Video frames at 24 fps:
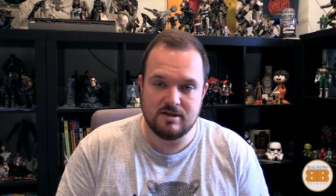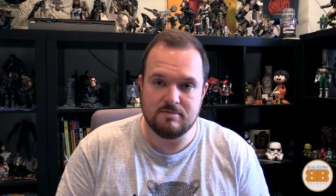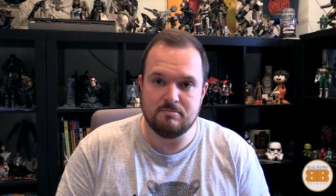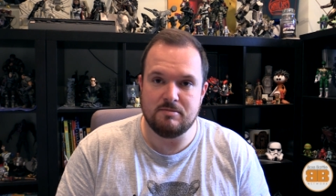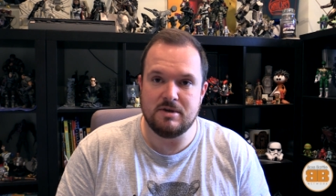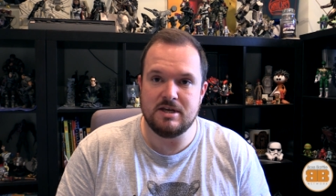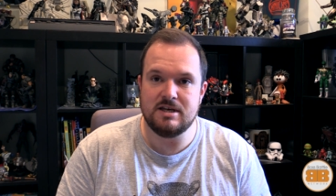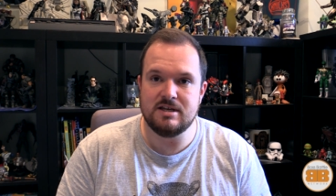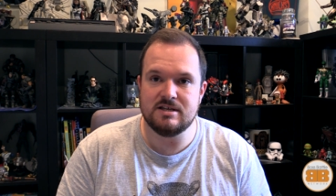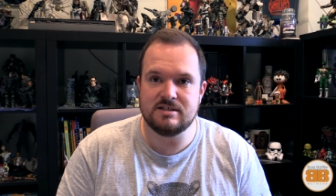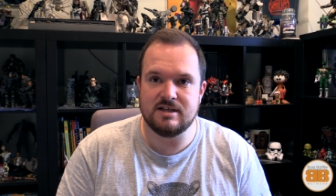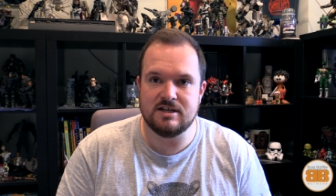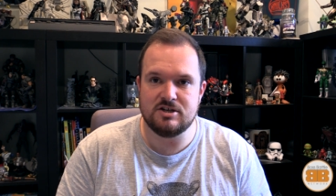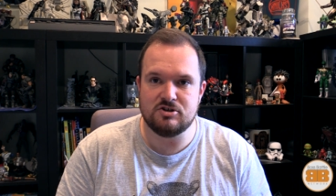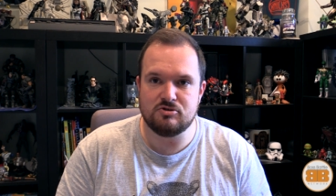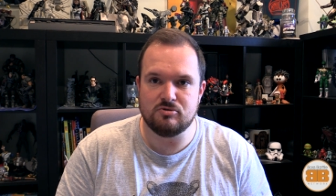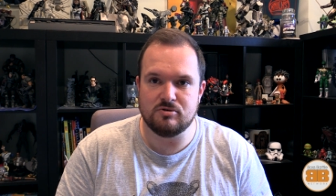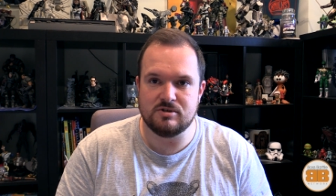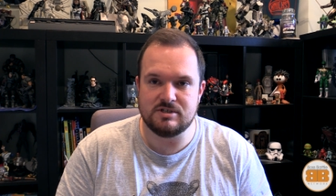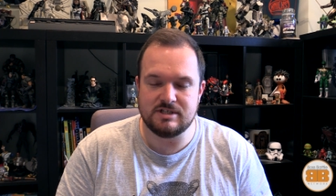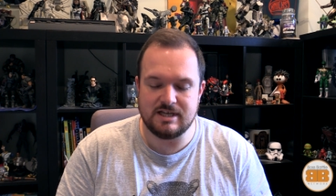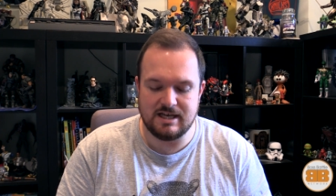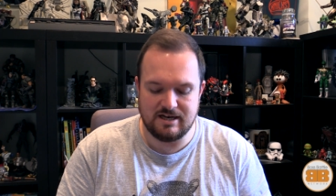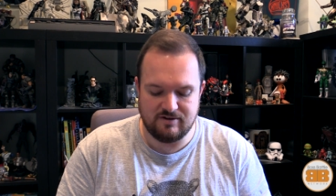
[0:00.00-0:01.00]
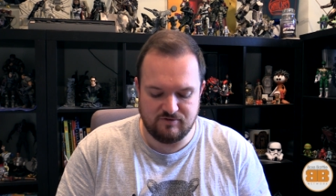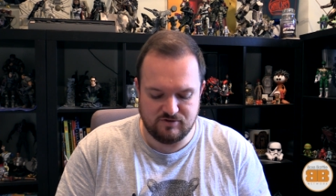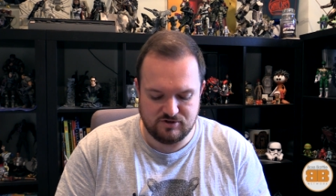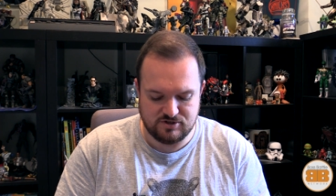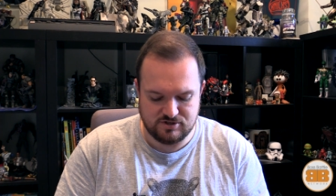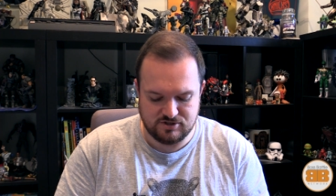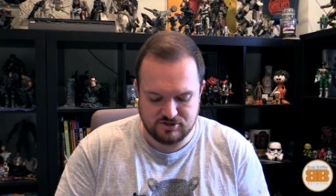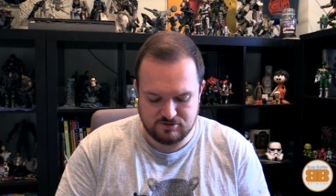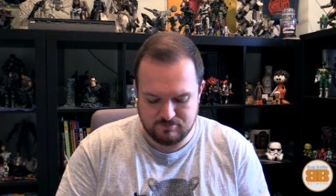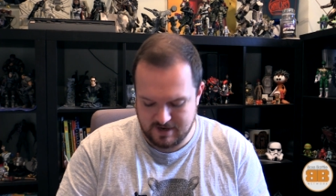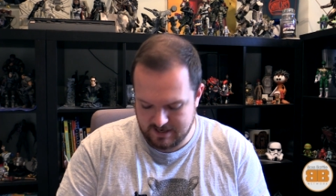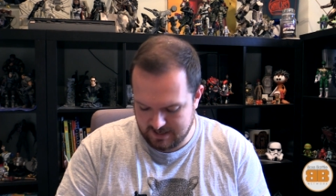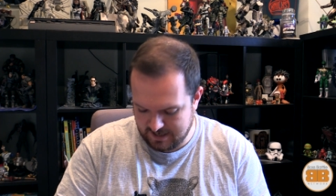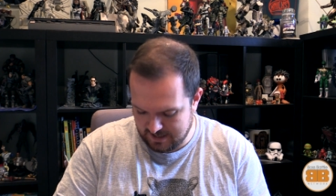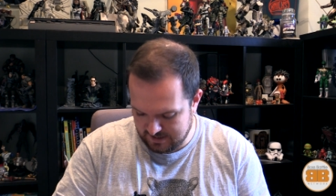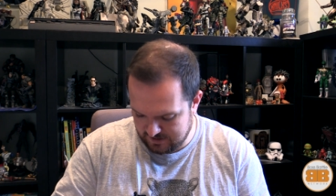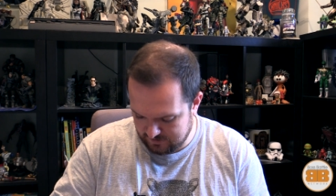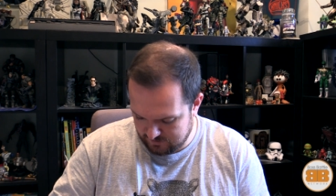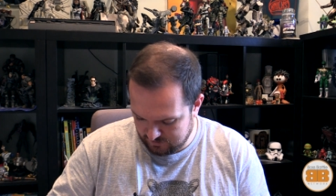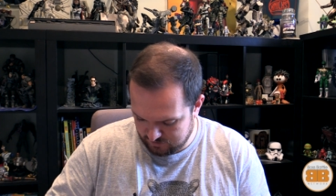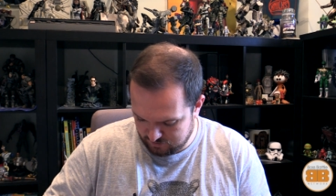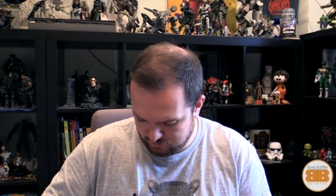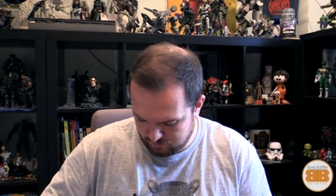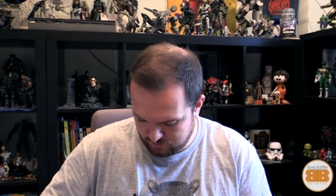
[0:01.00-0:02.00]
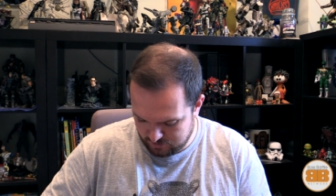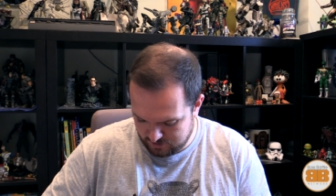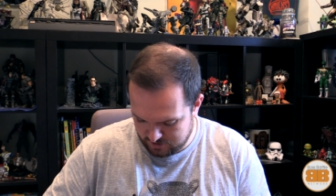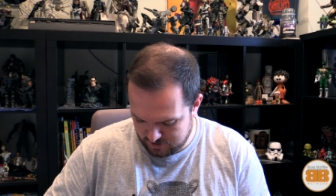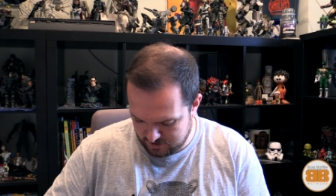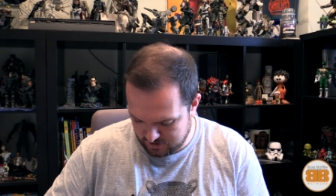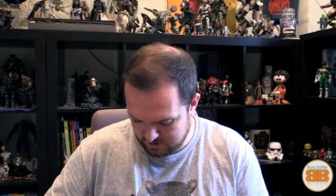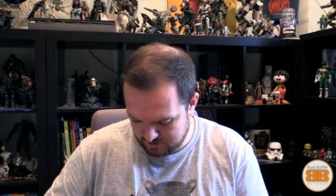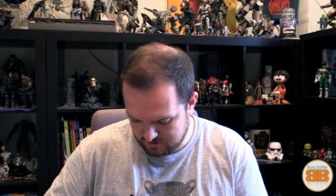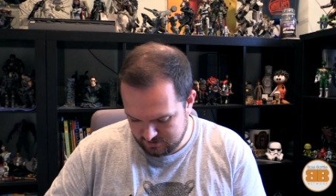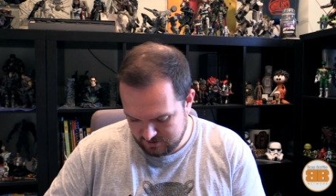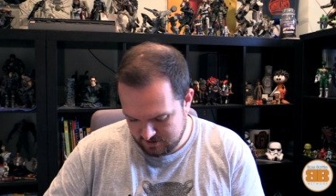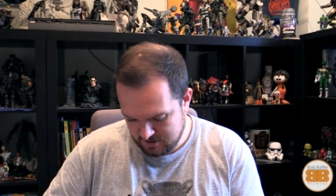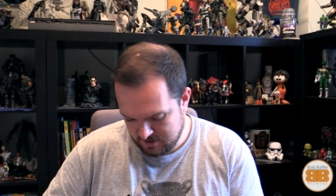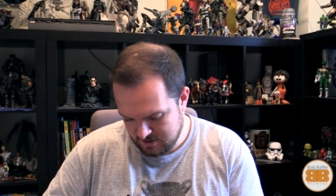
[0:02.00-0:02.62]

media center or television to make any of this work.